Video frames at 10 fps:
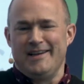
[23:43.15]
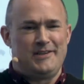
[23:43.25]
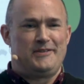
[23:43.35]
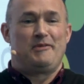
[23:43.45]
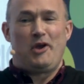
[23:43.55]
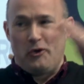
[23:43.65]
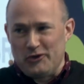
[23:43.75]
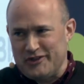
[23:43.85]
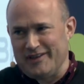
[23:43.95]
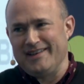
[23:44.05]
just
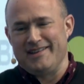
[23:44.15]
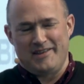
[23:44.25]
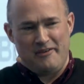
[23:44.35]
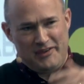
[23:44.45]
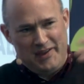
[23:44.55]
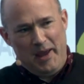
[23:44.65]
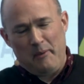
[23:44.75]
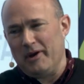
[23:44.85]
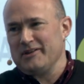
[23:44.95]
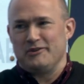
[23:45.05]
constantly discover the
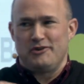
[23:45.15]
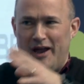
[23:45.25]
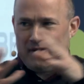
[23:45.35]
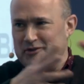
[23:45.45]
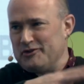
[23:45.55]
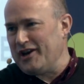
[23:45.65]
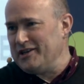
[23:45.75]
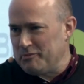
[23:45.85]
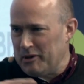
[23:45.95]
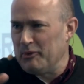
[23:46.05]
network to
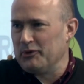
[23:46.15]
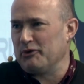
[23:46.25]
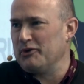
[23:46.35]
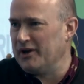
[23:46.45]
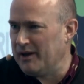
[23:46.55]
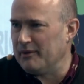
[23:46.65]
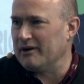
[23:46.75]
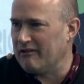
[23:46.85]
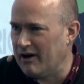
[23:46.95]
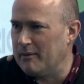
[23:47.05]
trace people through the
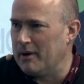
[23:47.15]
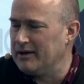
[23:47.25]
network, right?